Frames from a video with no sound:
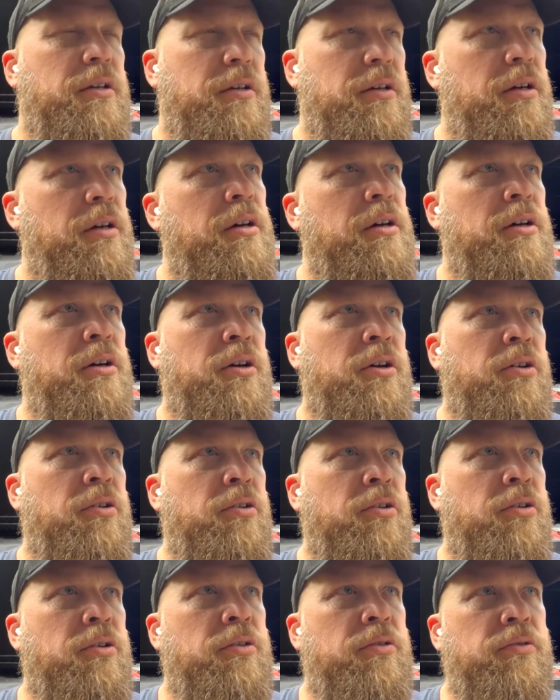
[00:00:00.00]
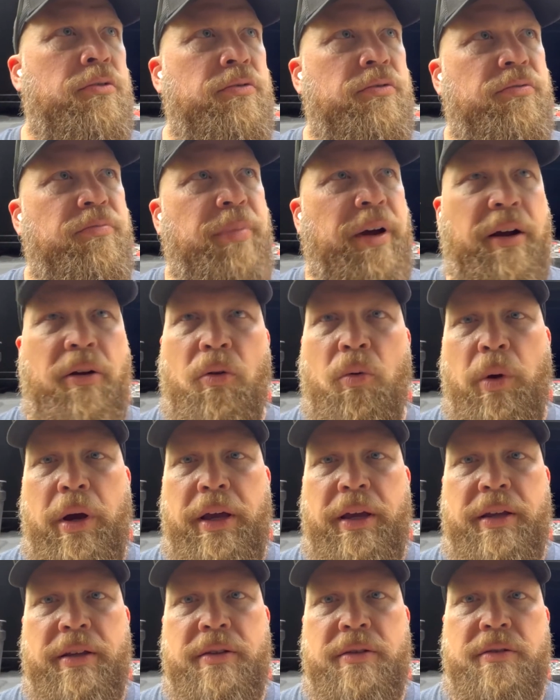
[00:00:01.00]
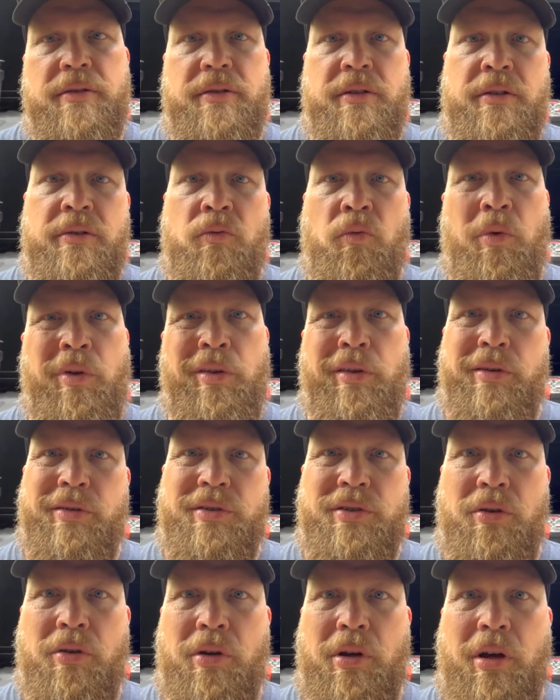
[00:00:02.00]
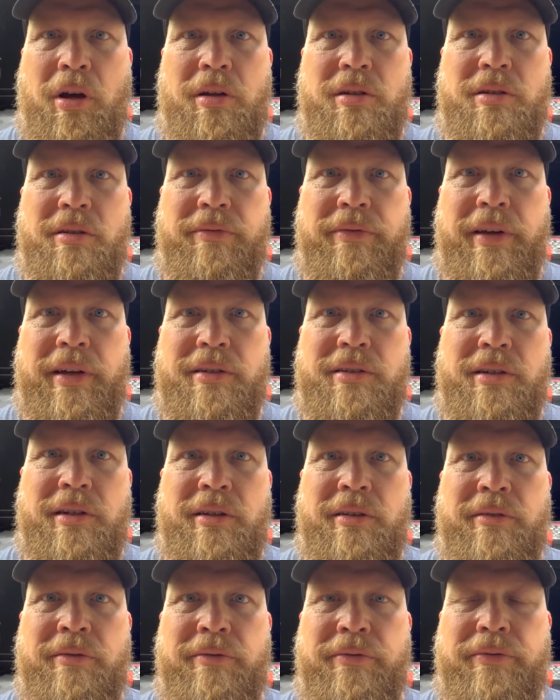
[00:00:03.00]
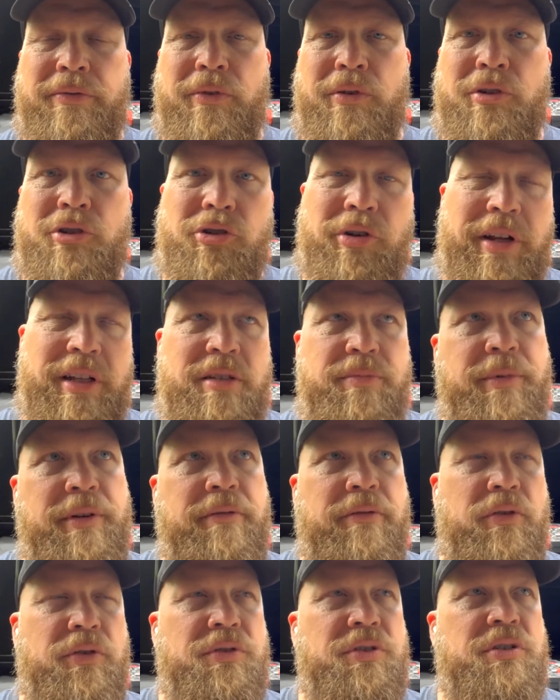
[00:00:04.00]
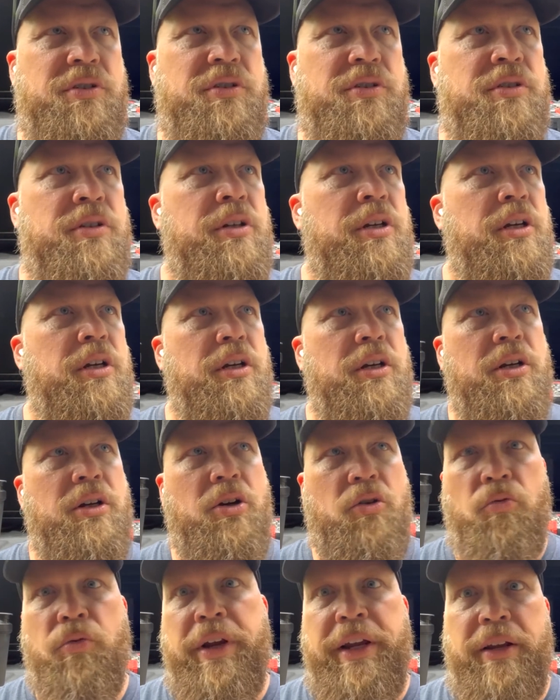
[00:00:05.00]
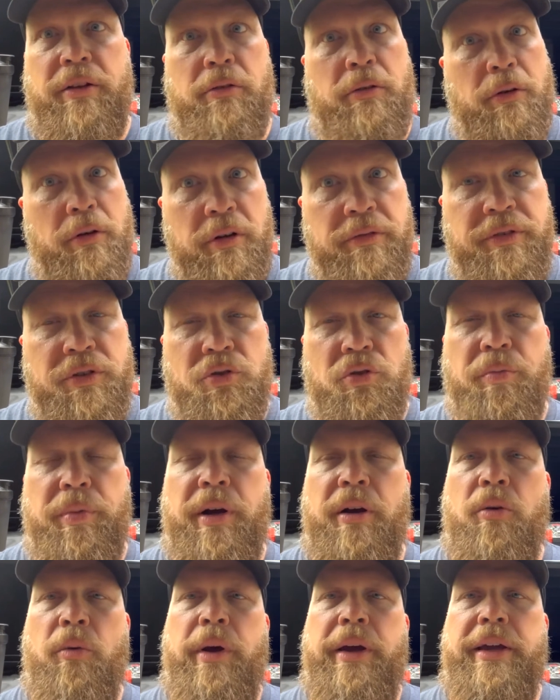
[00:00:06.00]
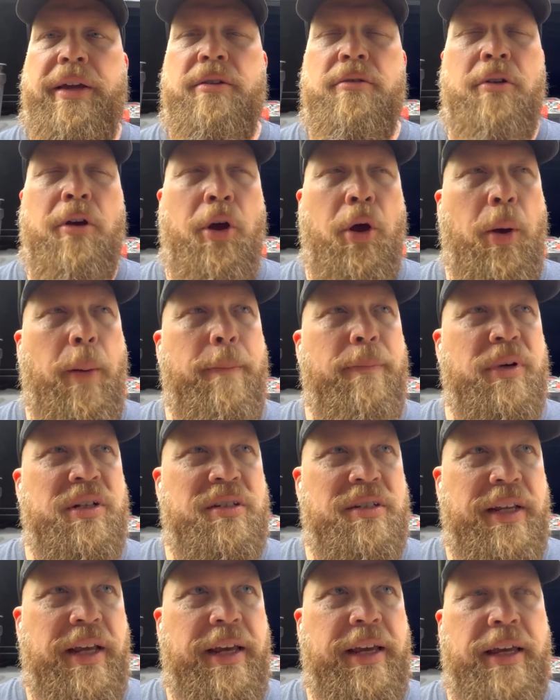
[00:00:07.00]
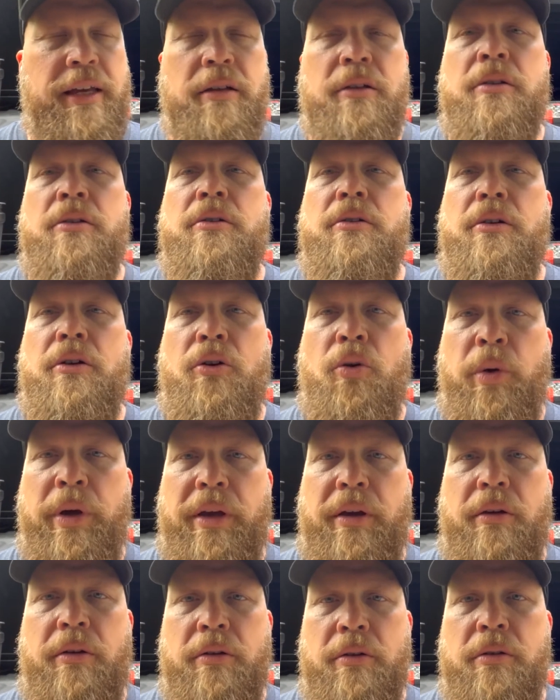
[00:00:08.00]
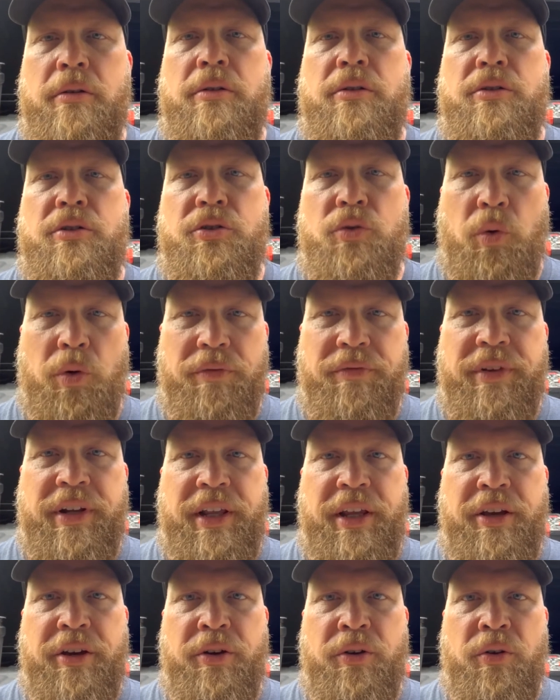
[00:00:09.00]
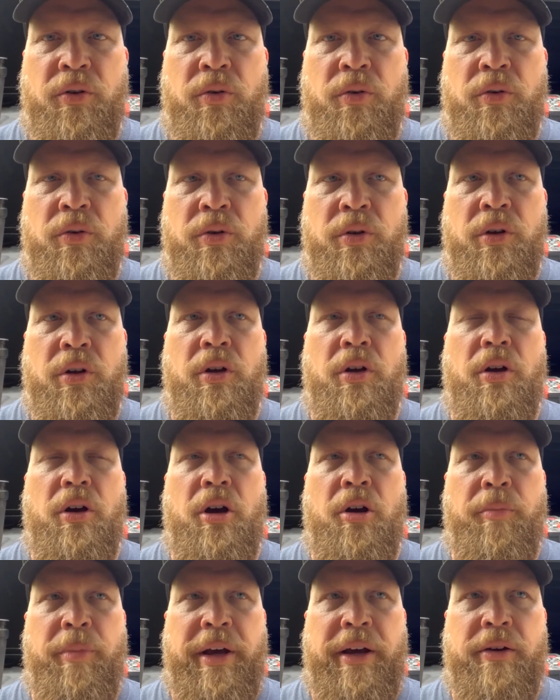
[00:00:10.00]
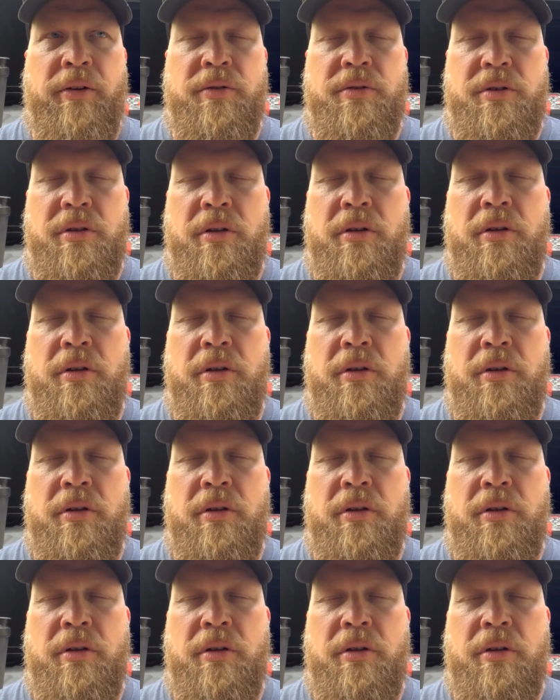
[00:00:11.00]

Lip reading: of power wagons and whether they're still cost effective for a tradesman versus a regular official power wagon. But today, quick short video about